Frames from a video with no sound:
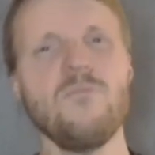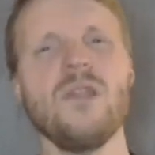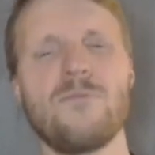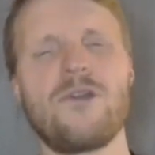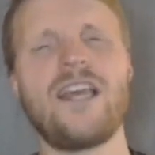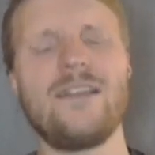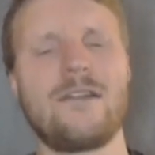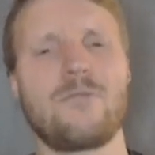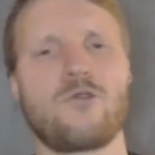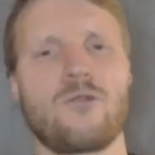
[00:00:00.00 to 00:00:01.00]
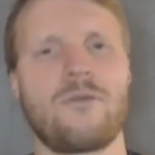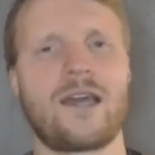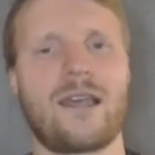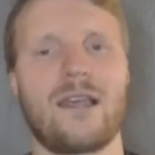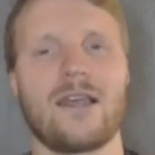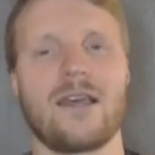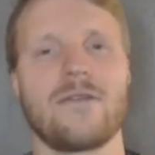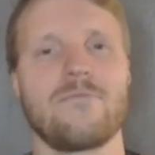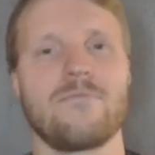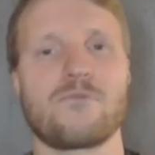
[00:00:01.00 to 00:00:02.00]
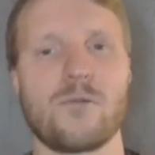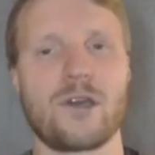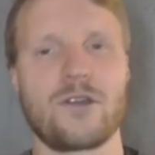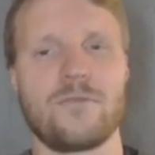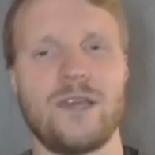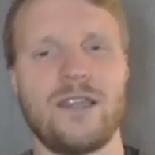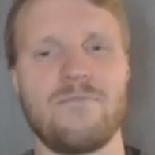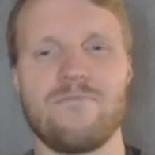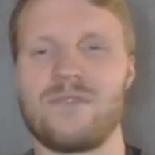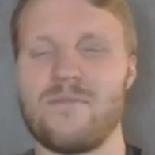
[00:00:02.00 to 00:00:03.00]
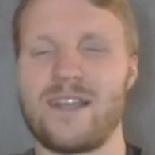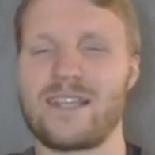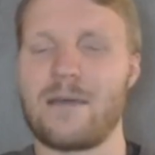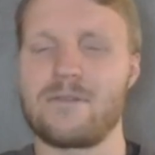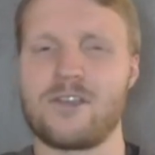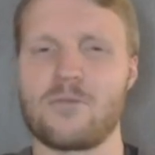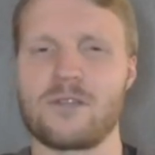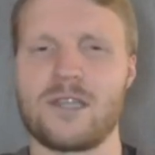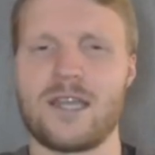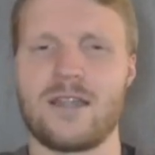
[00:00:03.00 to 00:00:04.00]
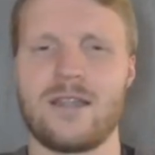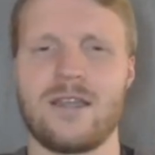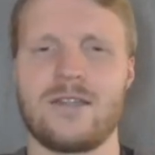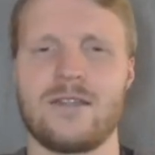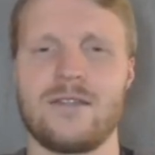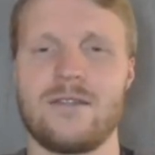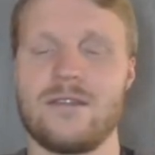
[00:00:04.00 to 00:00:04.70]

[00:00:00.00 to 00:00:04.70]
pretty easy number 1 pick. Probably going to be the best captain's option in